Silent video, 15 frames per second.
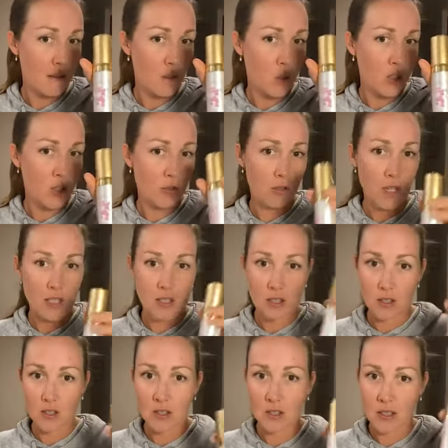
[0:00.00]

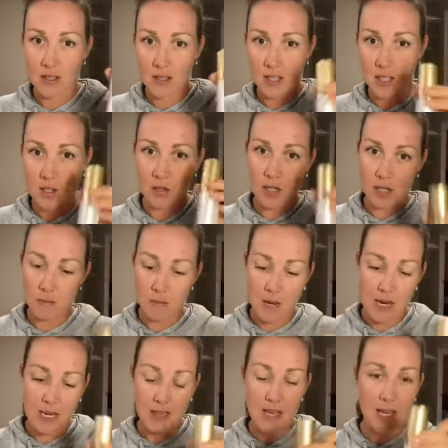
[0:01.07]
moisturizer, then you can
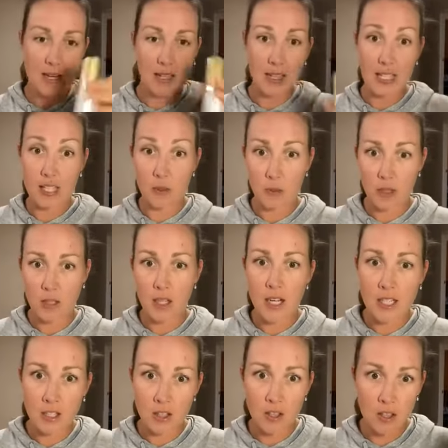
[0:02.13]
make that a liquid
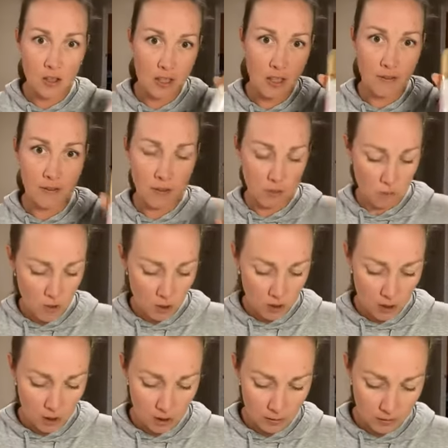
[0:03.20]
liner if you
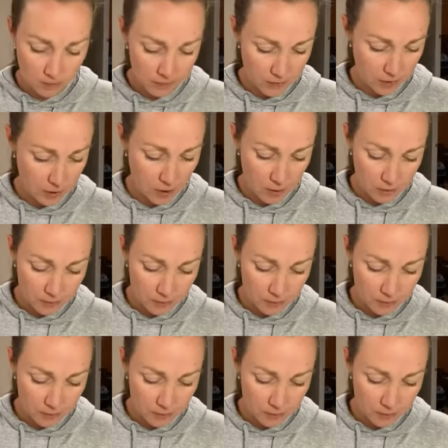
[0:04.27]
want to. So